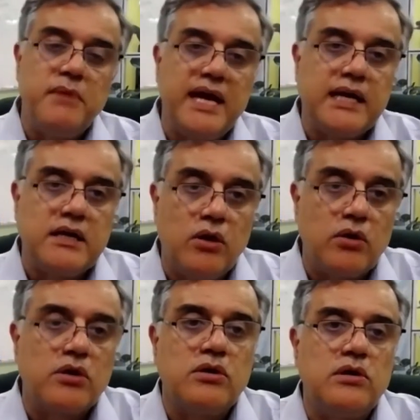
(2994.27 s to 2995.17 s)
make
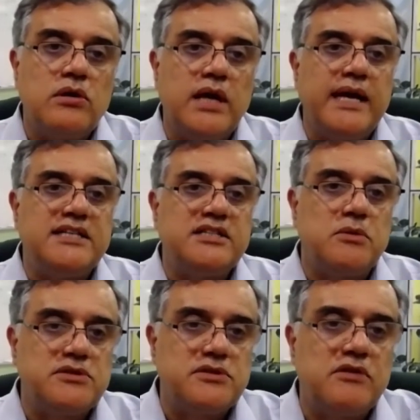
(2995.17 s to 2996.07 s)
Oracle and
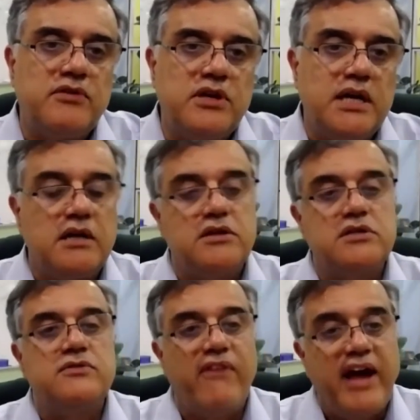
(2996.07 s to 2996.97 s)
SQL Server and
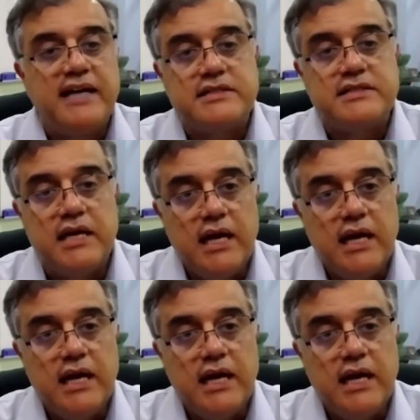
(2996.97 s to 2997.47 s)
others fast,